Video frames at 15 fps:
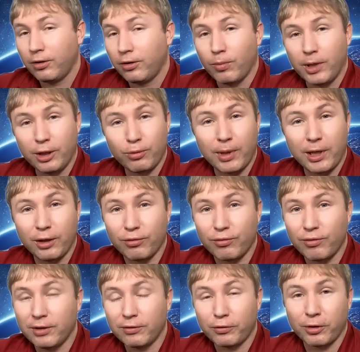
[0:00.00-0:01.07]

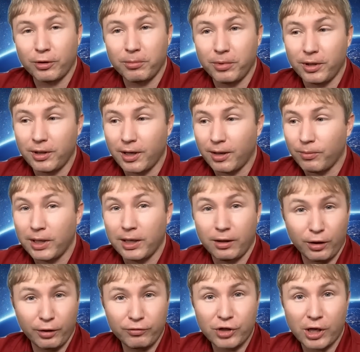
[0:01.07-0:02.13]
2023 is going to be uh, well a
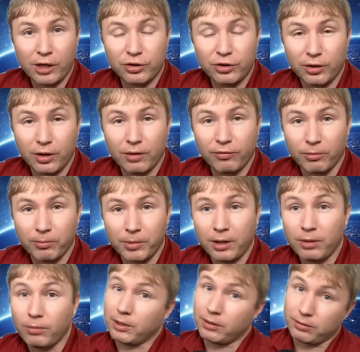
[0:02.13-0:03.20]
life changing year for
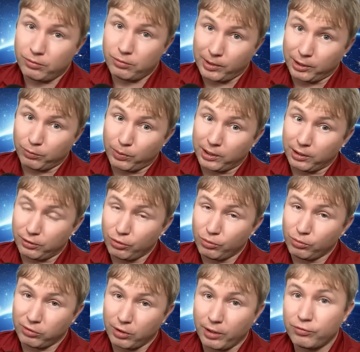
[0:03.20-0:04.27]
me. Well, 2022
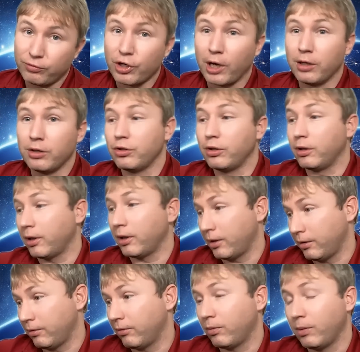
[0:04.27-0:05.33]
was life changing,
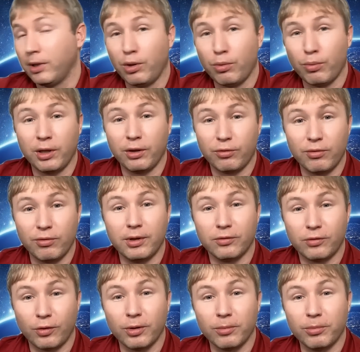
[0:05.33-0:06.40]
and 2023
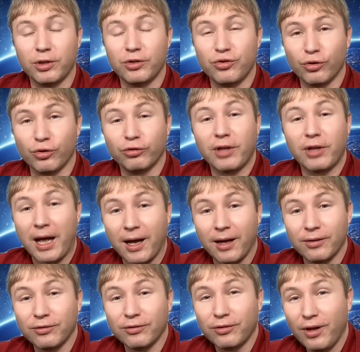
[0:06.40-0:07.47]
is going to be just
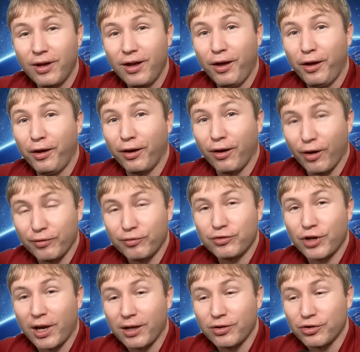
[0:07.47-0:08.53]
as life
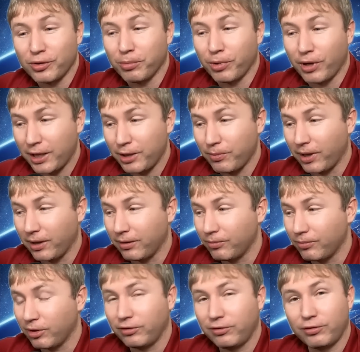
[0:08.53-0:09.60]
changing. But anyway,
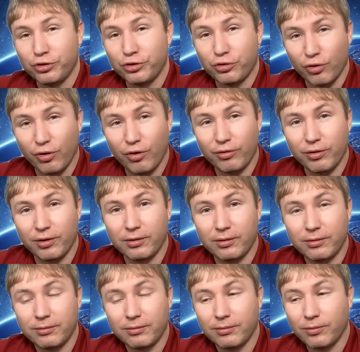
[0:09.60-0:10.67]
what's the story?
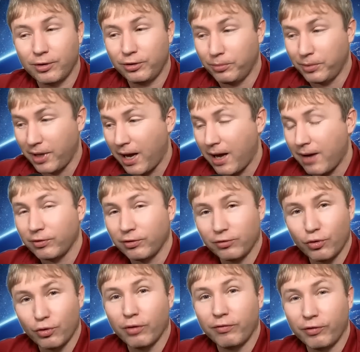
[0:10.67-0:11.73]
What do we have in
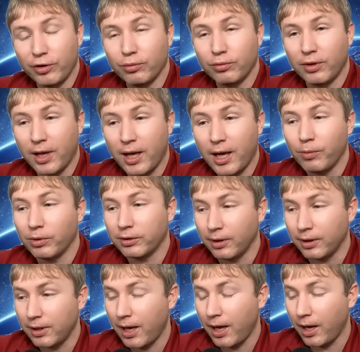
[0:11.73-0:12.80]
store for you today? Well,
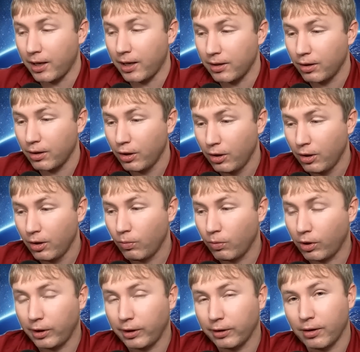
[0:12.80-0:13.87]
today we're
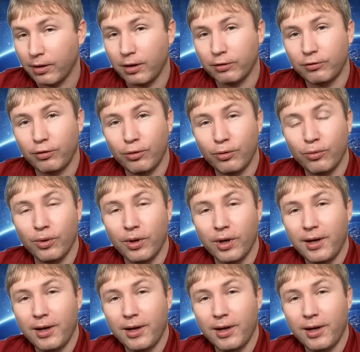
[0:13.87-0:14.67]
going to talk to